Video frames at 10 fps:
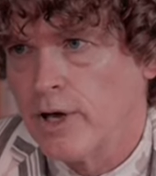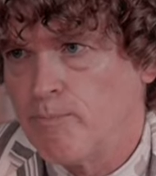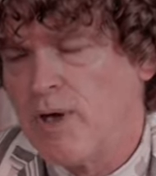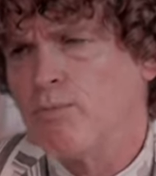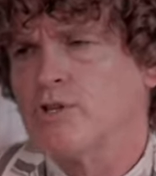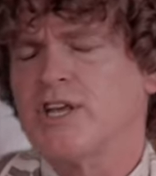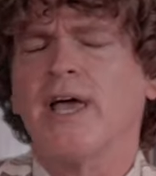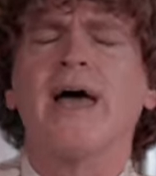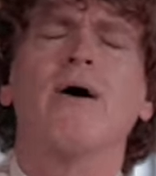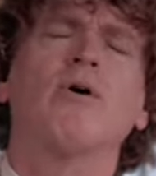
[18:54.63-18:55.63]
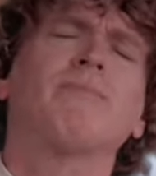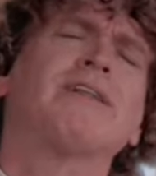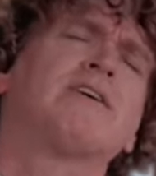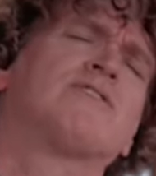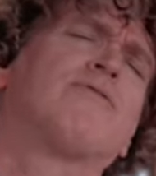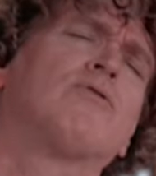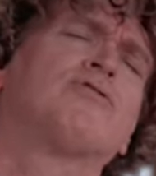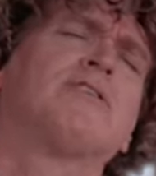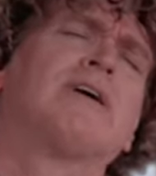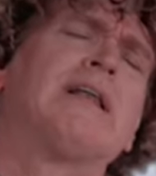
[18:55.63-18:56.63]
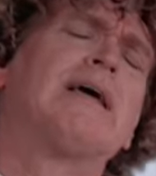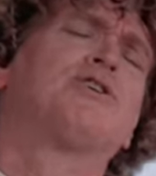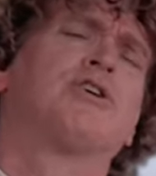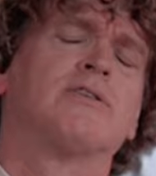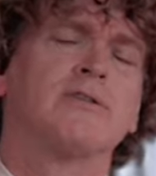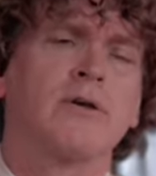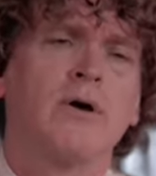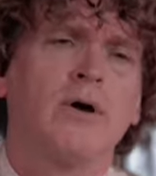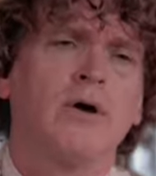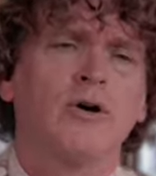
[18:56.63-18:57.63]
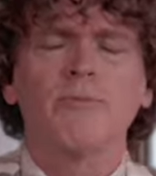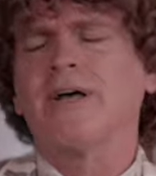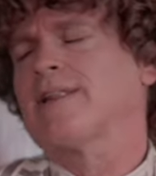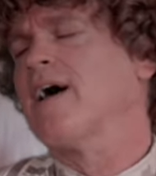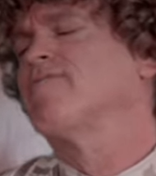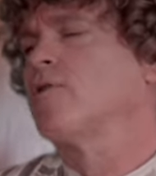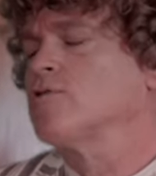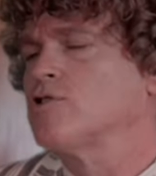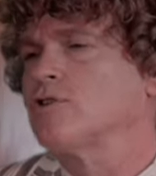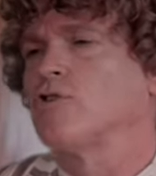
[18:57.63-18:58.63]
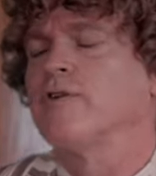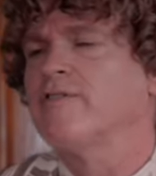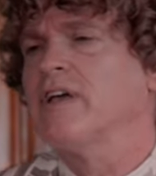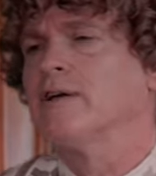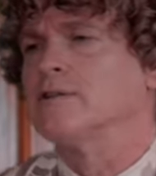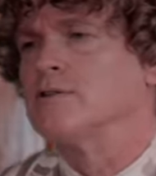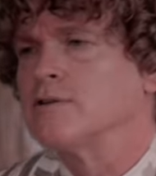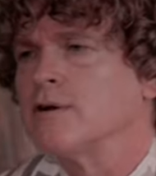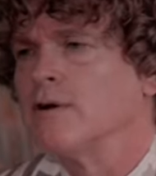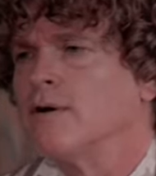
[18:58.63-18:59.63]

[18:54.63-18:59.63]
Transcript: And people would say, yeah, what about this verse in Galatians? What about that verse in Corinthians?